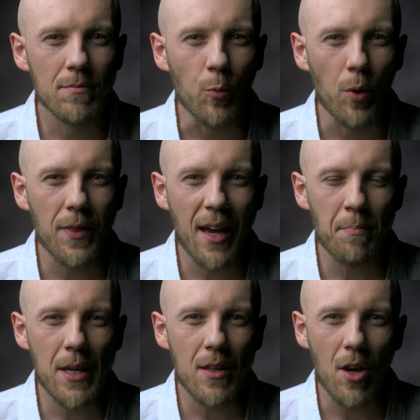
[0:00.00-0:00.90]
Wouldn't that
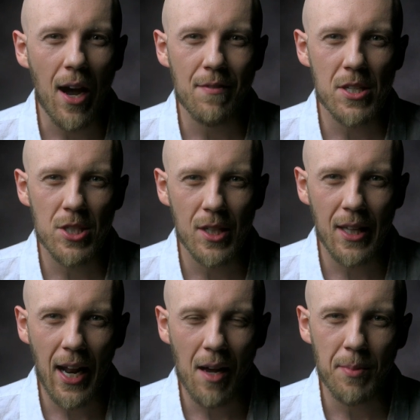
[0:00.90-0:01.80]
be the obvious thing
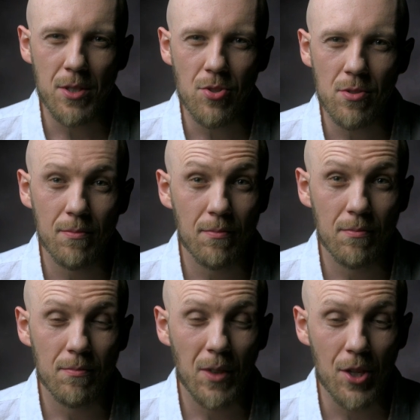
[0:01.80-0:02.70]
that happens?
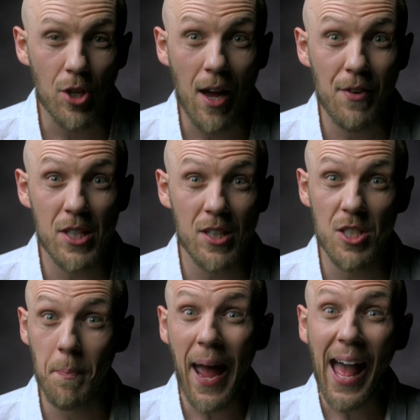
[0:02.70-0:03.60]
Because obviously
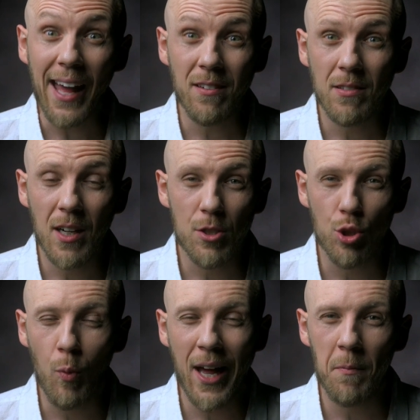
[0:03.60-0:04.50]
it's bad, so
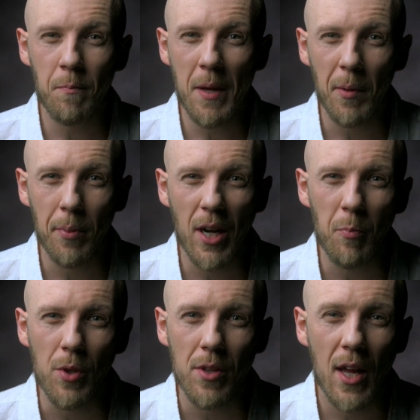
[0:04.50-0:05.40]
why do people put
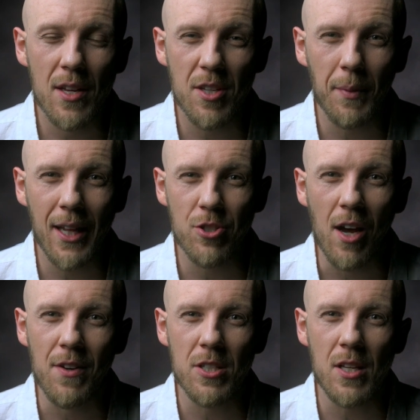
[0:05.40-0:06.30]
up with something that's
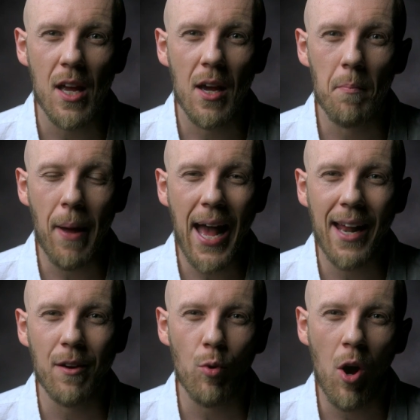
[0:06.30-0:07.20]
obviously
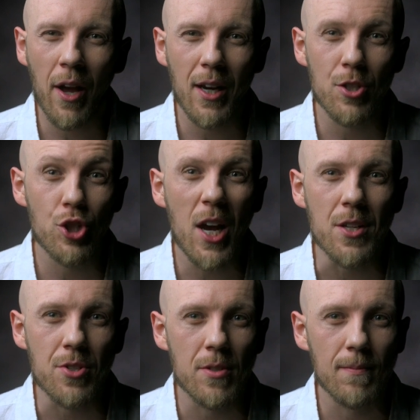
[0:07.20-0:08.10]
bad and wrong and
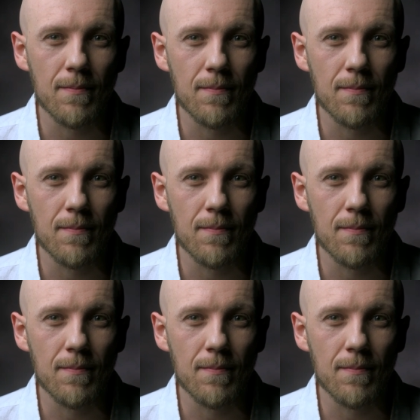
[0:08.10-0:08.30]
unjust?